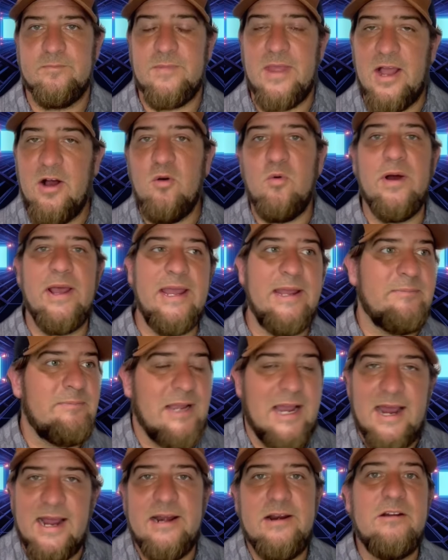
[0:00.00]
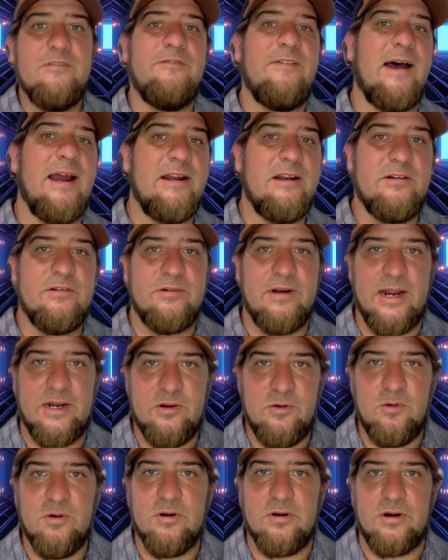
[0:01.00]
Elway kind of defied a direct
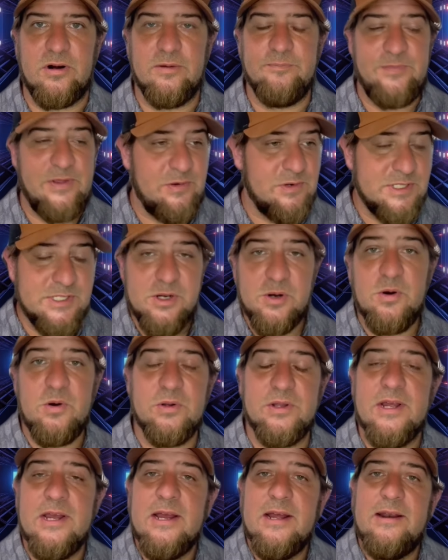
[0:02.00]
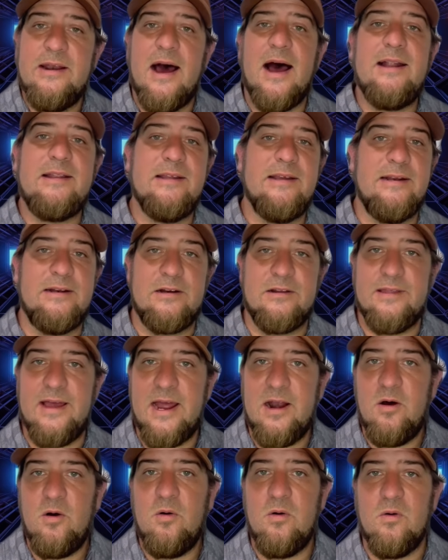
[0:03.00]
order. He was told not to enter that
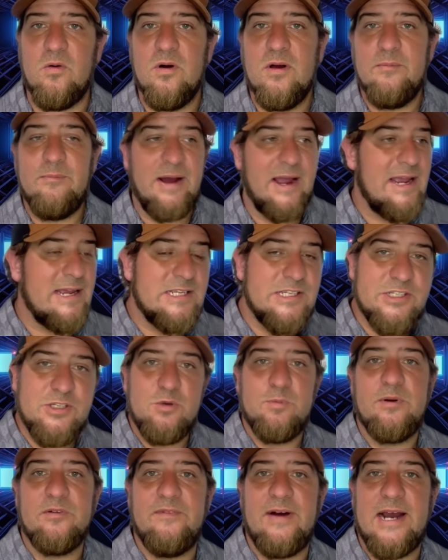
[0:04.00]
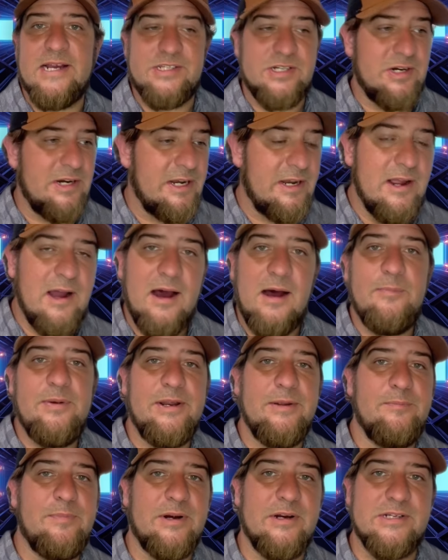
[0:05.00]
hole by his supervisor and
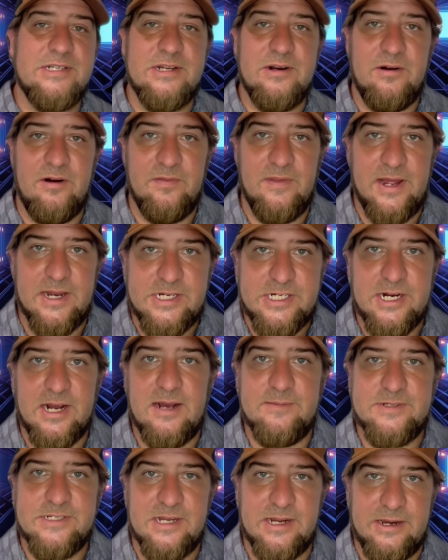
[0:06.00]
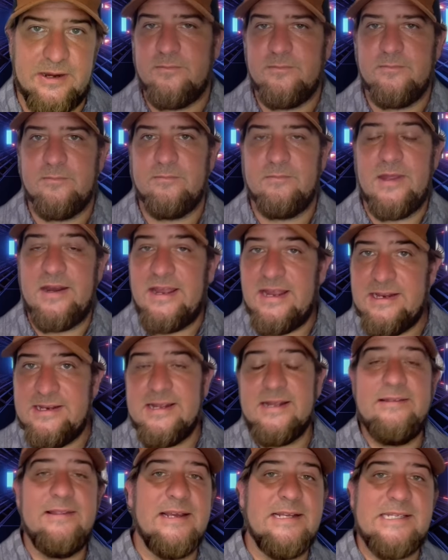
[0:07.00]
competent person on that job site. And he
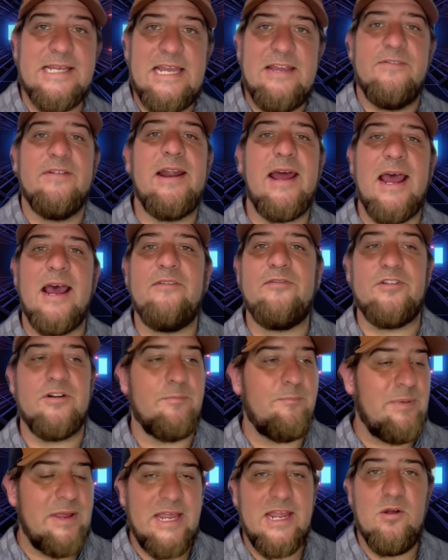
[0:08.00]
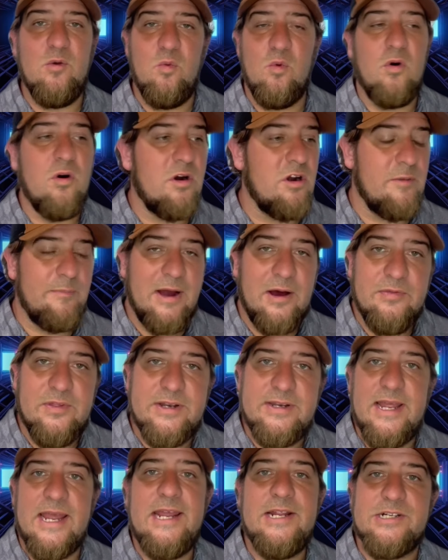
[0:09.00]
did this even after being warned about the
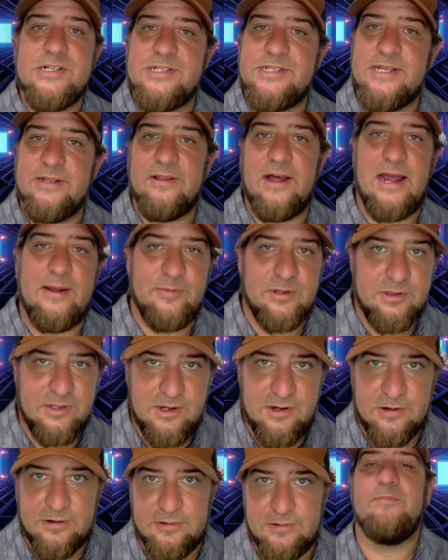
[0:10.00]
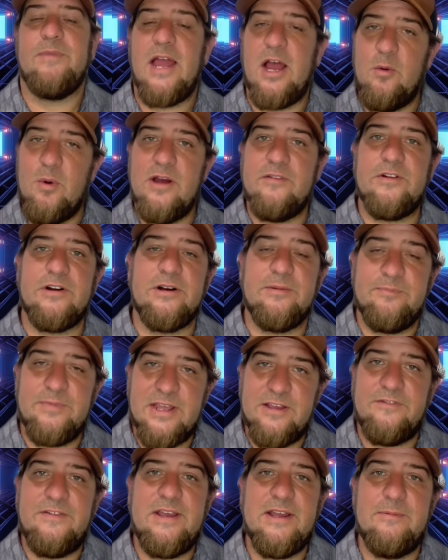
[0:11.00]
dangers that lie below. However,
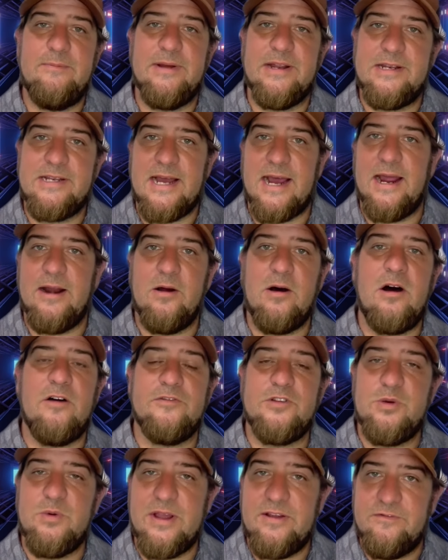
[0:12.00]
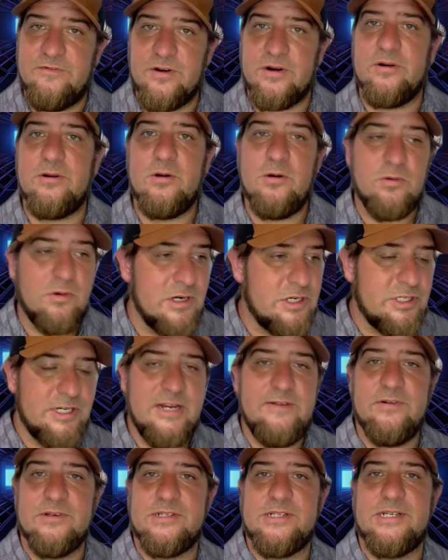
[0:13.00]
if he had been tied off to a vertical
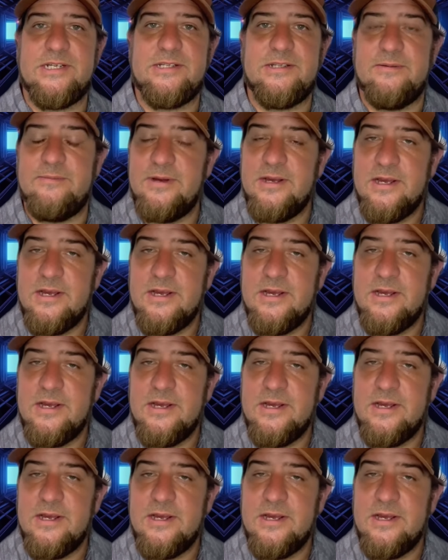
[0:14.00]
retrieval system,